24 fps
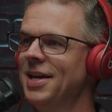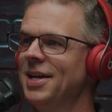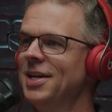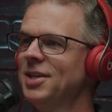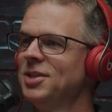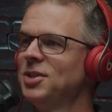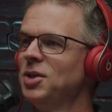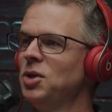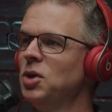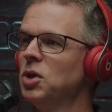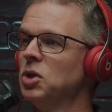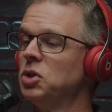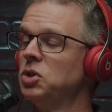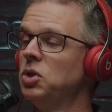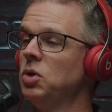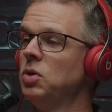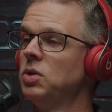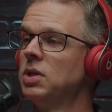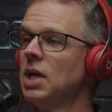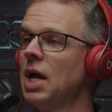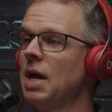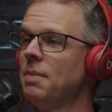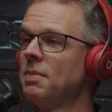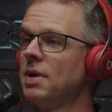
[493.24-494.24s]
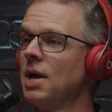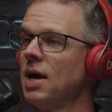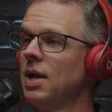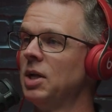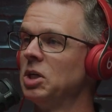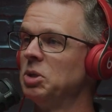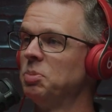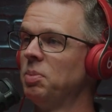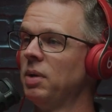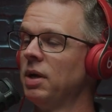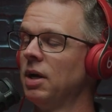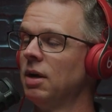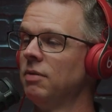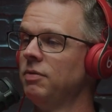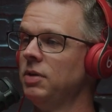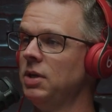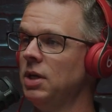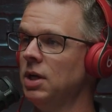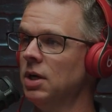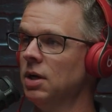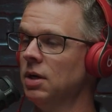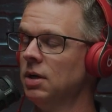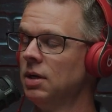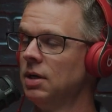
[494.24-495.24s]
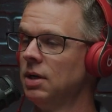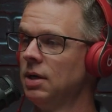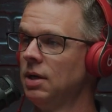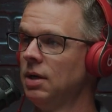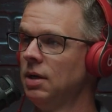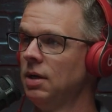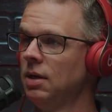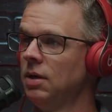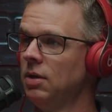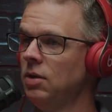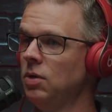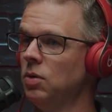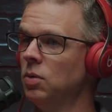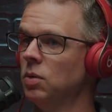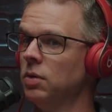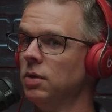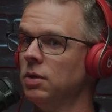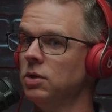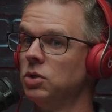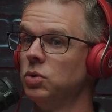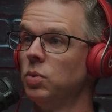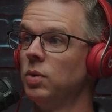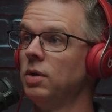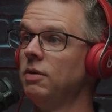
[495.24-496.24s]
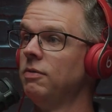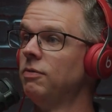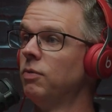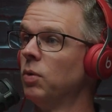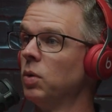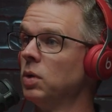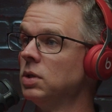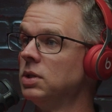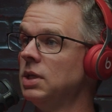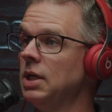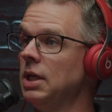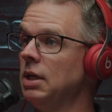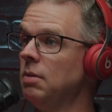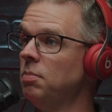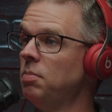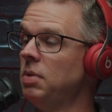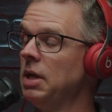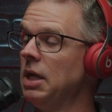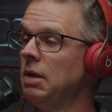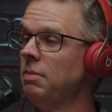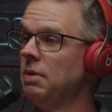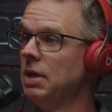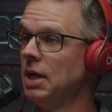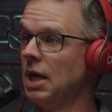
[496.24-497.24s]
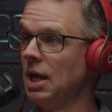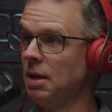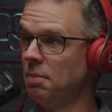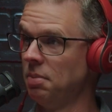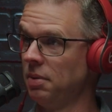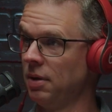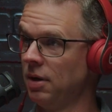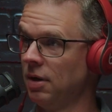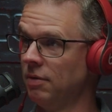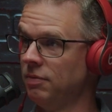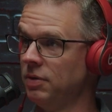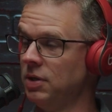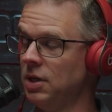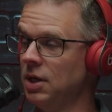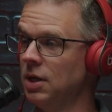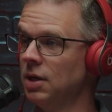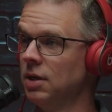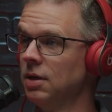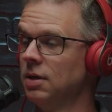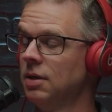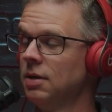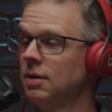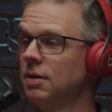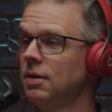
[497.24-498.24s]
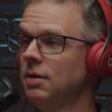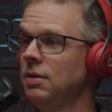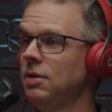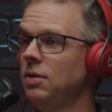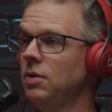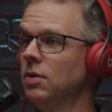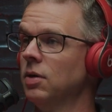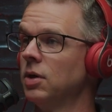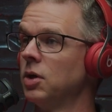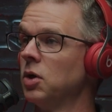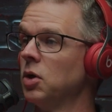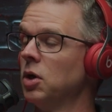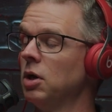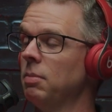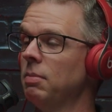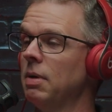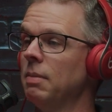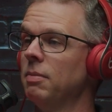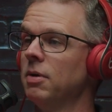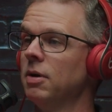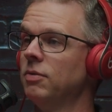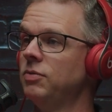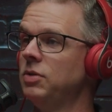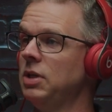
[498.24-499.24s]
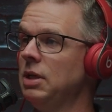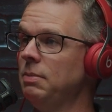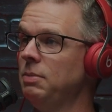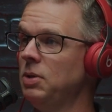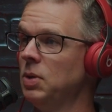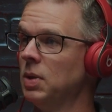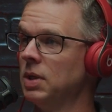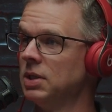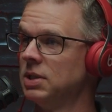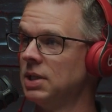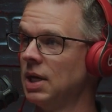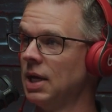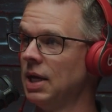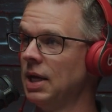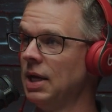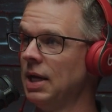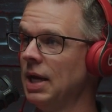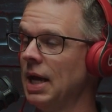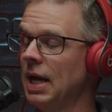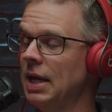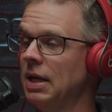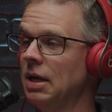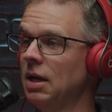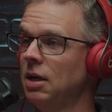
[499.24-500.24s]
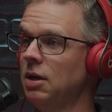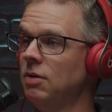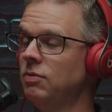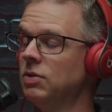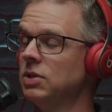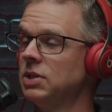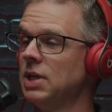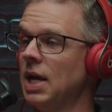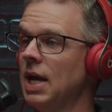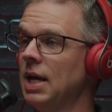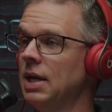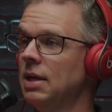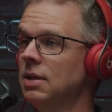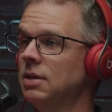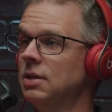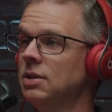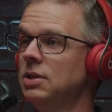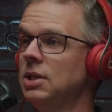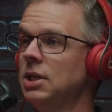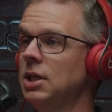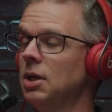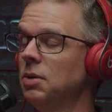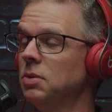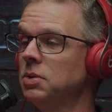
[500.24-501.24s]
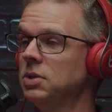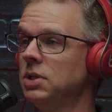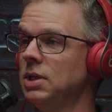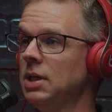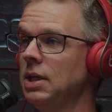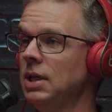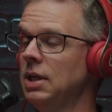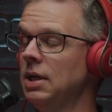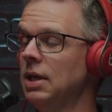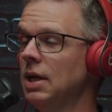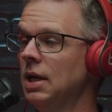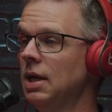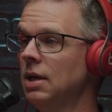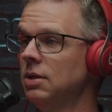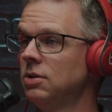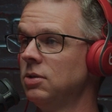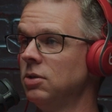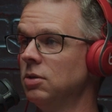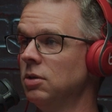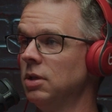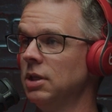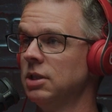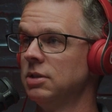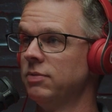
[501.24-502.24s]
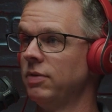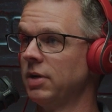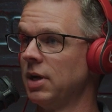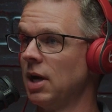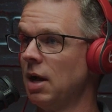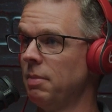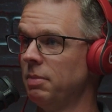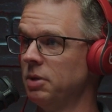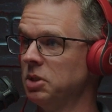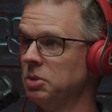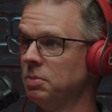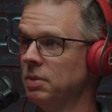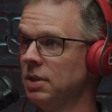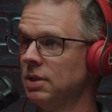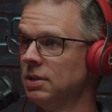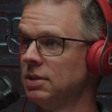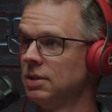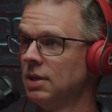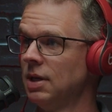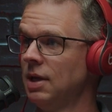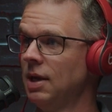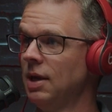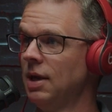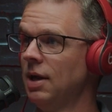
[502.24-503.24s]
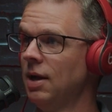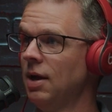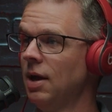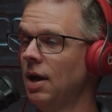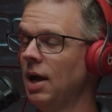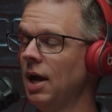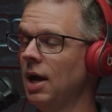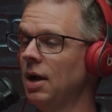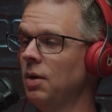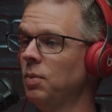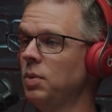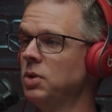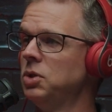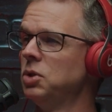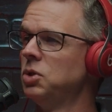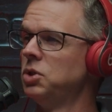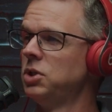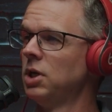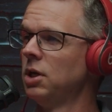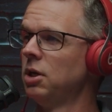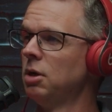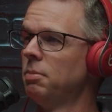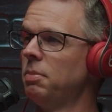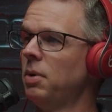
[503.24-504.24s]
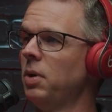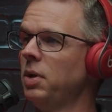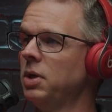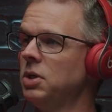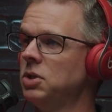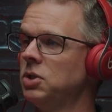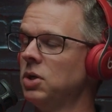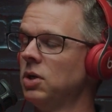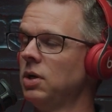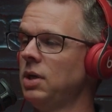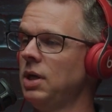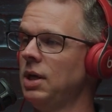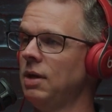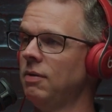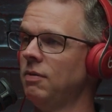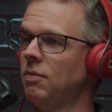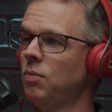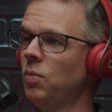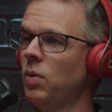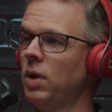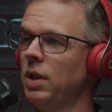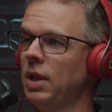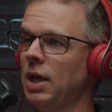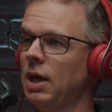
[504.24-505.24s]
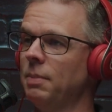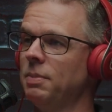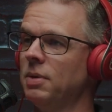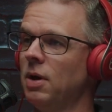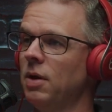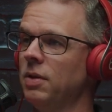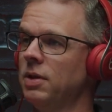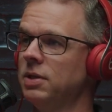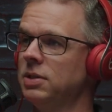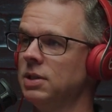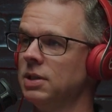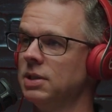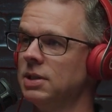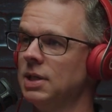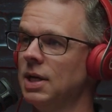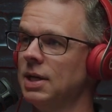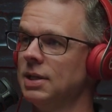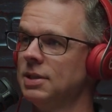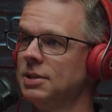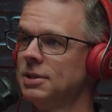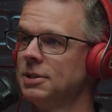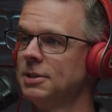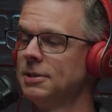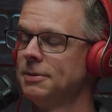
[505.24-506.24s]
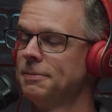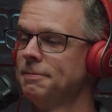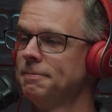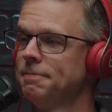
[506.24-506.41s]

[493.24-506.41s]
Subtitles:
So, you're a two-time College Player of the Year. You were the 2014 PBA Player of the Year. You're a current member of Team USA, and now you've just added the TOC to your list of accomplishments. Would you share your bowling journey and what led up to all the success?